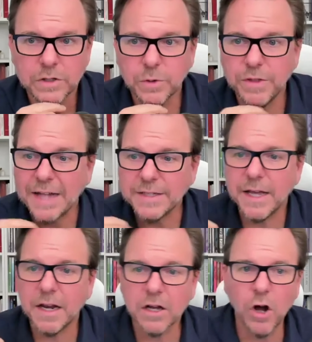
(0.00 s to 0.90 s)
So with that
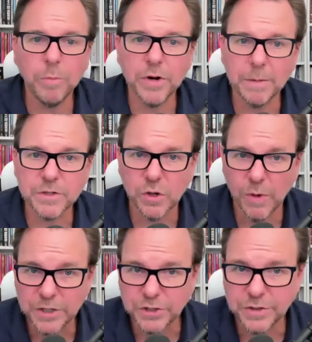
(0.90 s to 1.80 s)
said, I'm going to open it up to
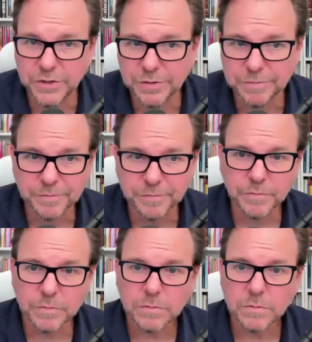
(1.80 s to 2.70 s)
questions.
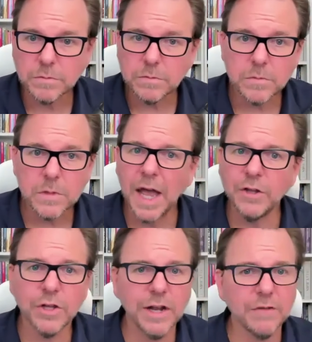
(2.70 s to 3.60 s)

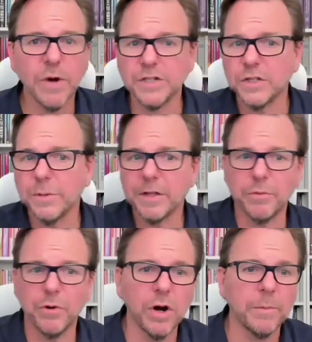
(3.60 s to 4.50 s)
And you can have questions about
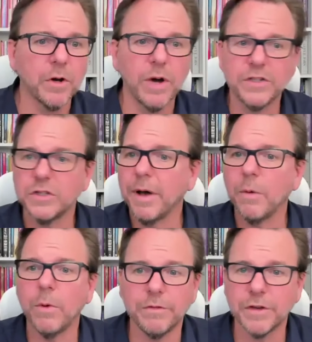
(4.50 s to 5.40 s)
the program or questions
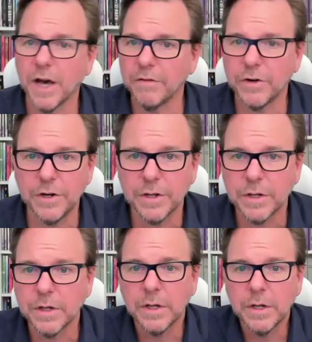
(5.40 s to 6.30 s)
about what we've covered.
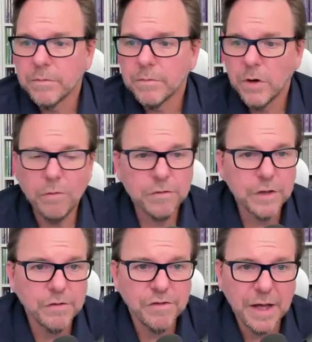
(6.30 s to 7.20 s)

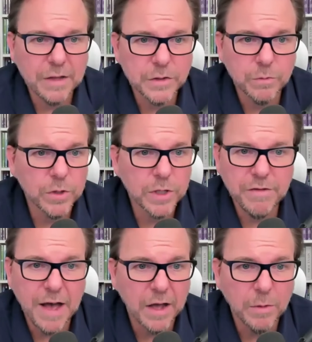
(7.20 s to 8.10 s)
Hopefully you found this
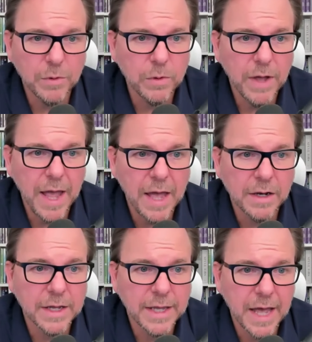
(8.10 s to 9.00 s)
really valuable.
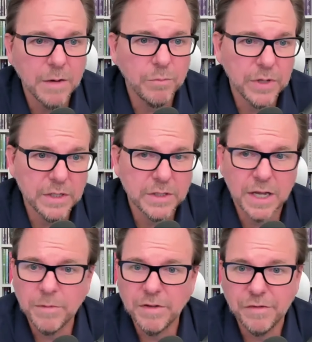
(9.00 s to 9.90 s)
And again, please
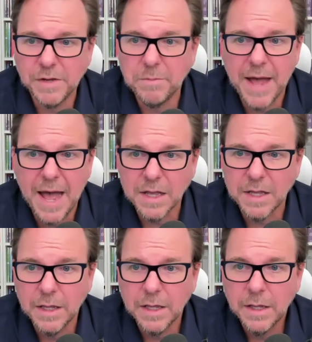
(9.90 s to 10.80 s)
send me feedback